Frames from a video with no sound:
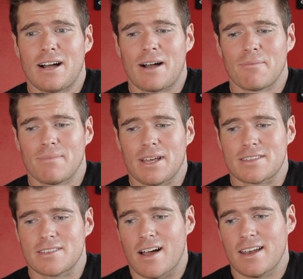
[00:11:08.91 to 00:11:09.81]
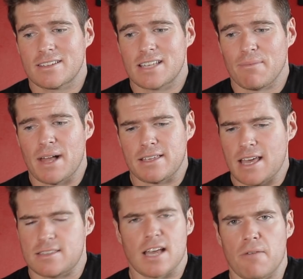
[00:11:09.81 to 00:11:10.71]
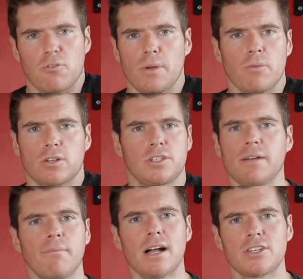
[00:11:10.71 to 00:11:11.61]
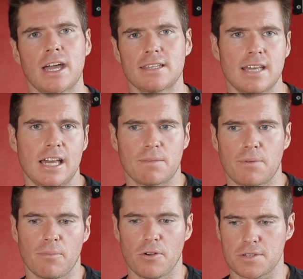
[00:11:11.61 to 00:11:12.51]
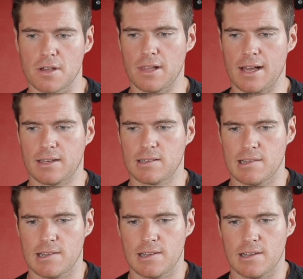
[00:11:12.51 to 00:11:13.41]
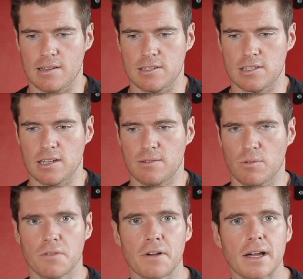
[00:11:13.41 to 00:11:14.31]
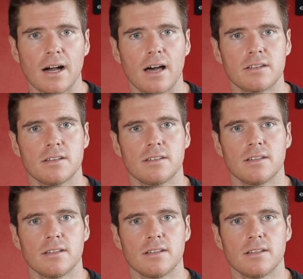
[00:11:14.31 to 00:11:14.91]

I'm excited because I'm like, yes, I will be watching it March 18th, but I'm also like, shit, what if I can't?